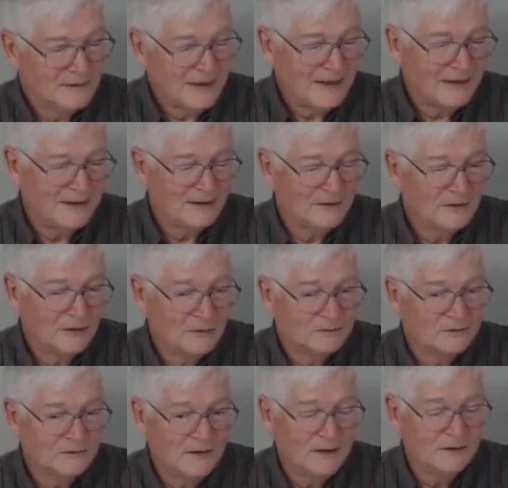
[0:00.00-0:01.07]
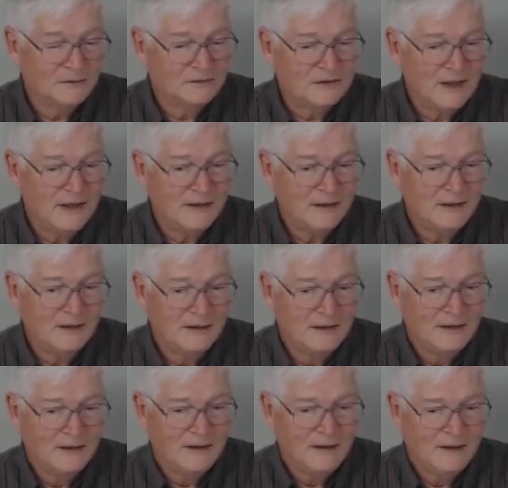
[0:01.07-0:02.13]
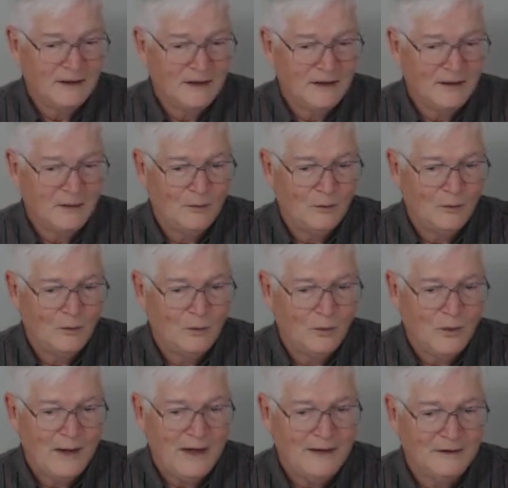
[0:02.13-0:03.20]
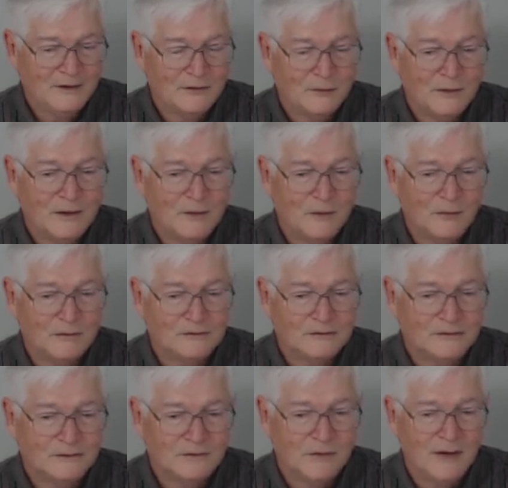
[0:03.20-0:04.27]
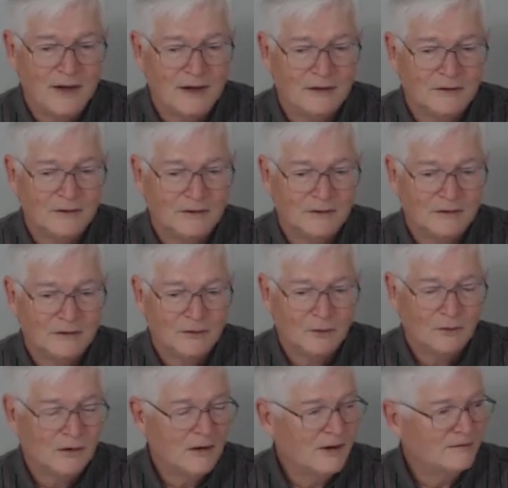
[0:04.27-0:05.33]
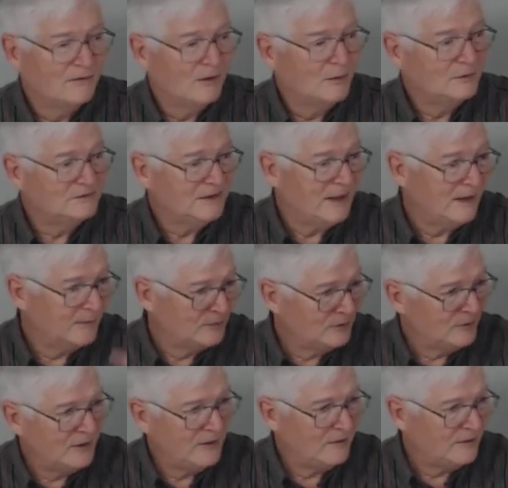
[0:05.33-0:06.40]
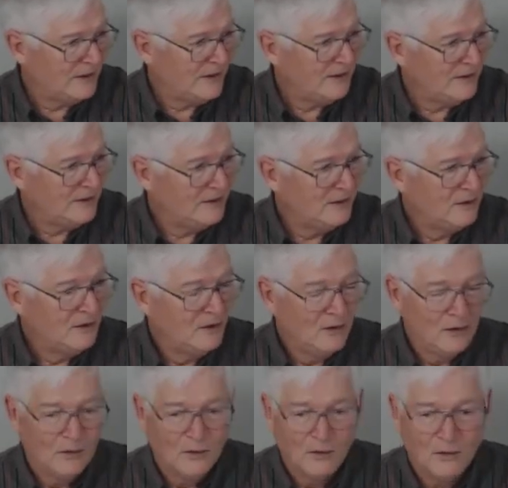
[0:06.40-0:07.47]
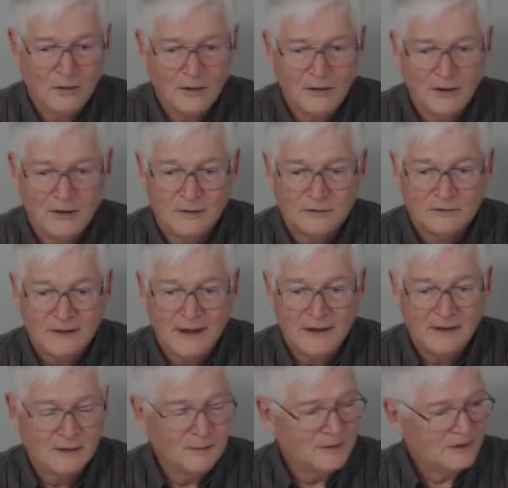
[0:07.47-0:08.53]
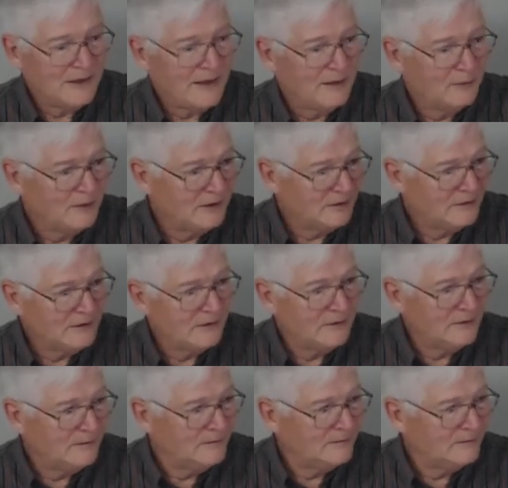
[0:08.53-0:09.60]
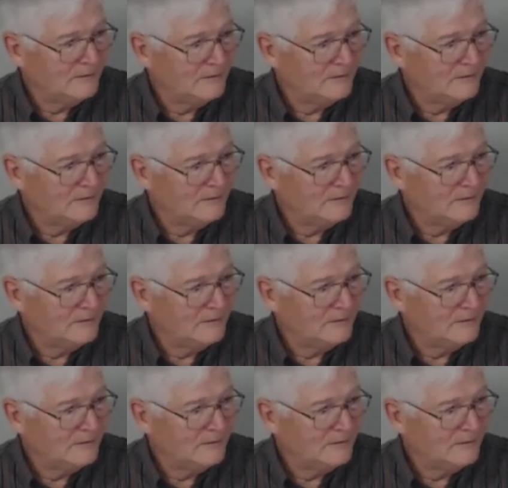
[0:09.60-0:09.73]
Like in terms of understanding why the three corners of a triangle torn off always add up to 180, or understanding the Pythagorean theorem